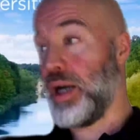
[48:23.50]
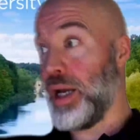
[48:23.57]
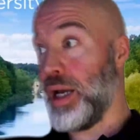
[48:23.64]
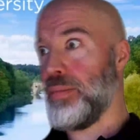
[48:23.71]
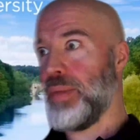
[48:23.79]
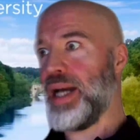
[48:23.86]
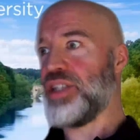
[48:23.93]
I
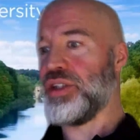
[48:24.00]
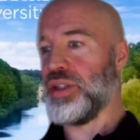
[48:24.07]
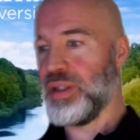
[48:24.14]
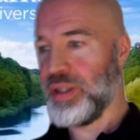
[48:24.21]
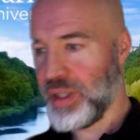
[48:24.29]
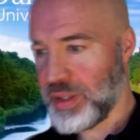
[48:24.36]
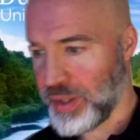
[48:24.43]

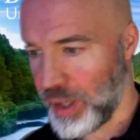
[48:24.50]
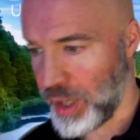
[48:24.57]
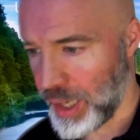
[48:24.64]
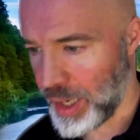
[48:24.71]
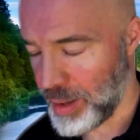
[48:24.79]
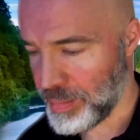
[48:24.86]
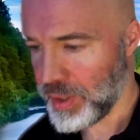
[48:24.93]
imagine that
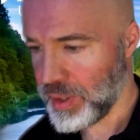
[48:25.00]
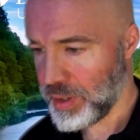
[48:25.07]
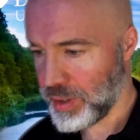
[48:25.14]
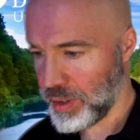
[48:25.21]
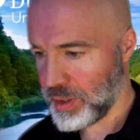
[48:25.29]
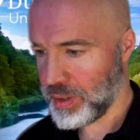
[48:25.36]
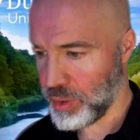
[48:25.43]
I am
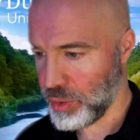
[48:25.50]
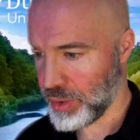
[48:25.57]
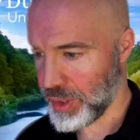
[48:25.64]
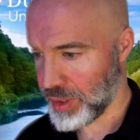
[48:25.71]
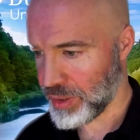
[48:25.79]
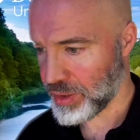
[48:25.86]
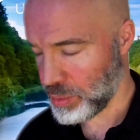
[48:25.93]
the
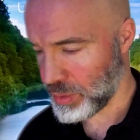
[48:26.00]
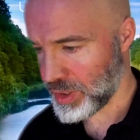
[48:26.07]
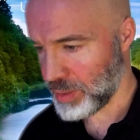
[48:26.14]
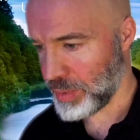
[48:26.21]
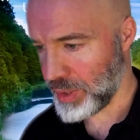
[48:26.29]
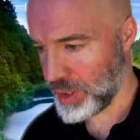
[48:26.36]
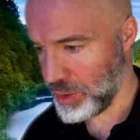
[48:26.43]
audience or
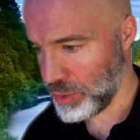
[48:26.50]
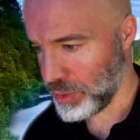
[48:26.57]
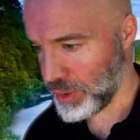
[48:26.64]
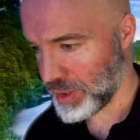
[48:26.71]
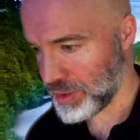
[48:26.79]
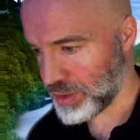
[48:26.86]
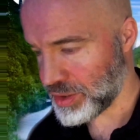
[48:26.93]
someone in the
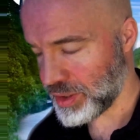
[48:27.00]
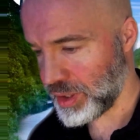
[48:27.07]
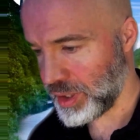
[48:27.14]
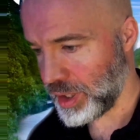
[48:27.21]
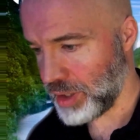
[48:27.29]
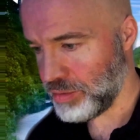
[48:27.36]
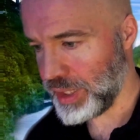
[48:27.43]
audience
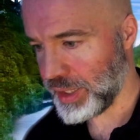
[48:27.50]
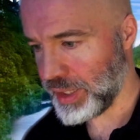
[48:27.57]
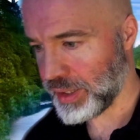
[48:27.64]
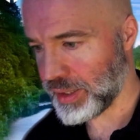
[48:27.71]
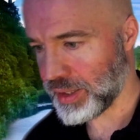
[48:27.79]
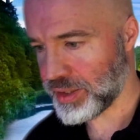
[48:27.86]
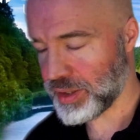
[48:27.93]

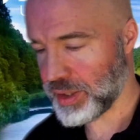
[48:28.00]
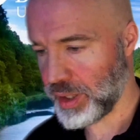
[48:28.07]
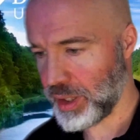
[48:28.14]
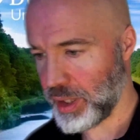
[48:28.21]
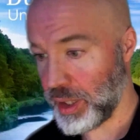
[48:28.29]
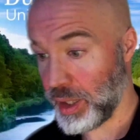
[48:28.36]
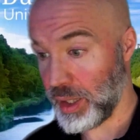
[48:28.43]
reading this,
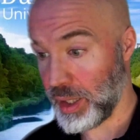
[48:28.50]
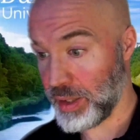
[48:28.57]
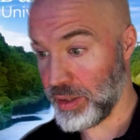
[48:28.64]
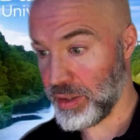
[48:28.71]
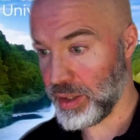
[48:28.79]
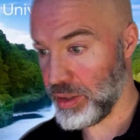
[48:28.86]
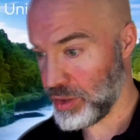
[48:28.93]

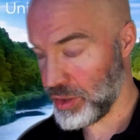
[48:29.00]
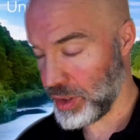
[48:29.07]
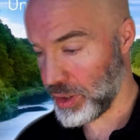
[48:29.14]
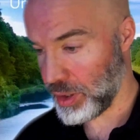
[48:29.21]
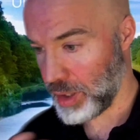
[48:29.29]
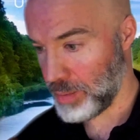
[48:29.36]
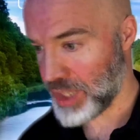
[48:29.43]

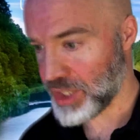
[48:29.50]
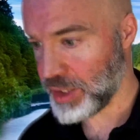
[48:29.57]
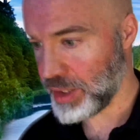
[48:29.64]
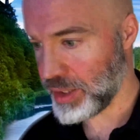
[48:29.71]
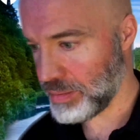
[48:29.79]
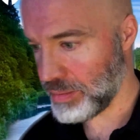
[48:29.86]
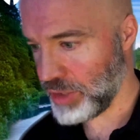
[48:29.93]
and I
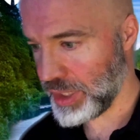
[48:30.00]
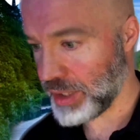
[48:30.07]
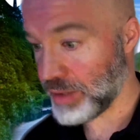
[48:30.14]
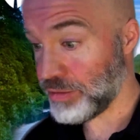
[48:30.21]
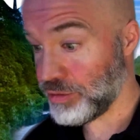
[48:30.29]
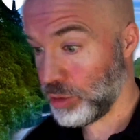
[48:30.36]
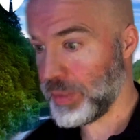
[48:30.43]
imagine reading
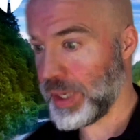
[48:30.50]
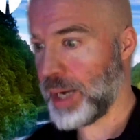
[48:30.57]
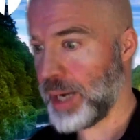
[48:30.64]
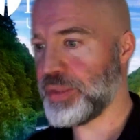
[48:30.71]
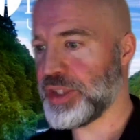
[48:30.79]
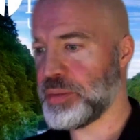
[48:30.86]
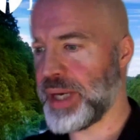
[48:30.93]
it from
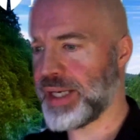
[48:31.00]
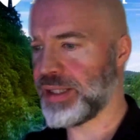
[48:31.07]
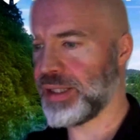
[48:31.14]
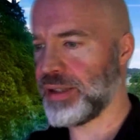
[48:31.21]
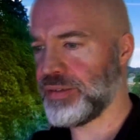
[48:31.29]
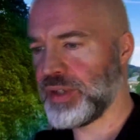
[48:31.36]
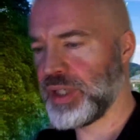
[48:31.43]
their
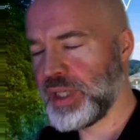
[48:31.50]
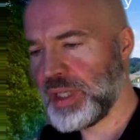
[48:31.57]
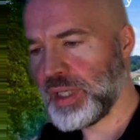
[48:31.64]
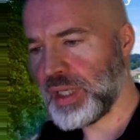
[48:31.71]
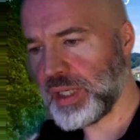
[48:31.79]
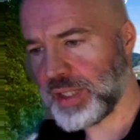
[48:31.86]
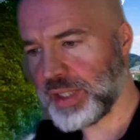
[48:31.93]
perspective
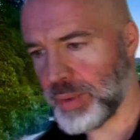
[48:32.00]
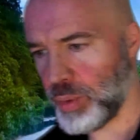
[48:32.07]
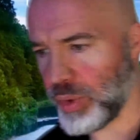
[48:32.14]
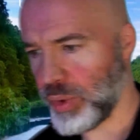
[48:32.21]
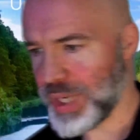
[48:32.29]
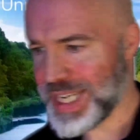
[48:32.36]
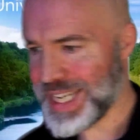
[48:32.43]
and think about,
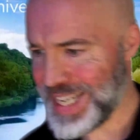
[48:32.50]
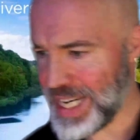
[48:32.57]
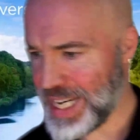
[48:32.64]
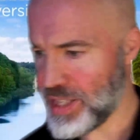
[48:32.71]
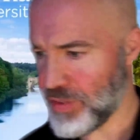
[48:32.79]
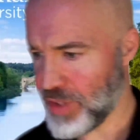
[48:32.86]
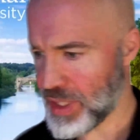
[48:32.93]
well,
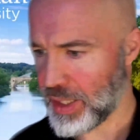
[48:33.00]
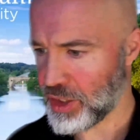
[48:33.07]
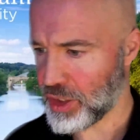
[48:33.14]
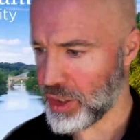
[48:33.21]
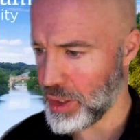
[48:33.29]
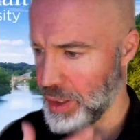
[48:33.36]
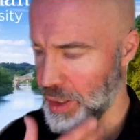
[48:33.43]
is this
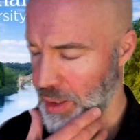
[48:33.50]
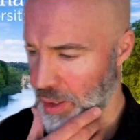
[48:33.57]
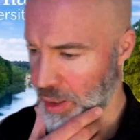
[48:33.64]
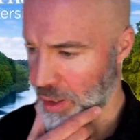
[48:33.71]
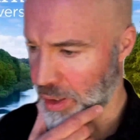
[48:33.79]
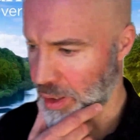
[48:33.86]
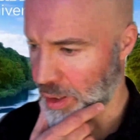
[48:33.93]
actually,
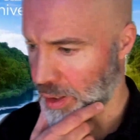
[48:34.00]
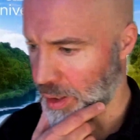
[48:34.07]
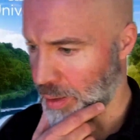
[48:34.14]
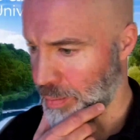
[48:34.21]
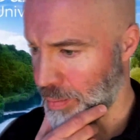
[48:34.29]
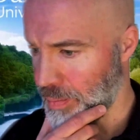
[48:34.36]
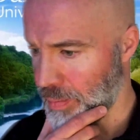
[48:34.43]

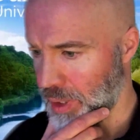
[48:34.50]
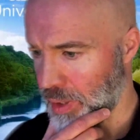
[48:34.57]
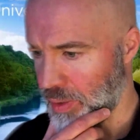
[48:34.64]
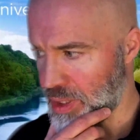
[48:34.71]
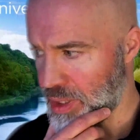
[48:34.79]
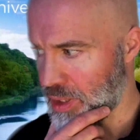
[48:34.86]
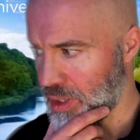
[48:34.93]

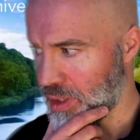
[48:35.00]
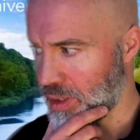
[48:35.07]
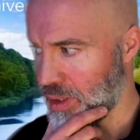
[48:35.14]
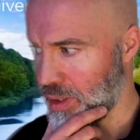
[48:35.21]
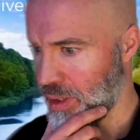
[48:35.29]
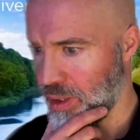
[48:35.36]
is this,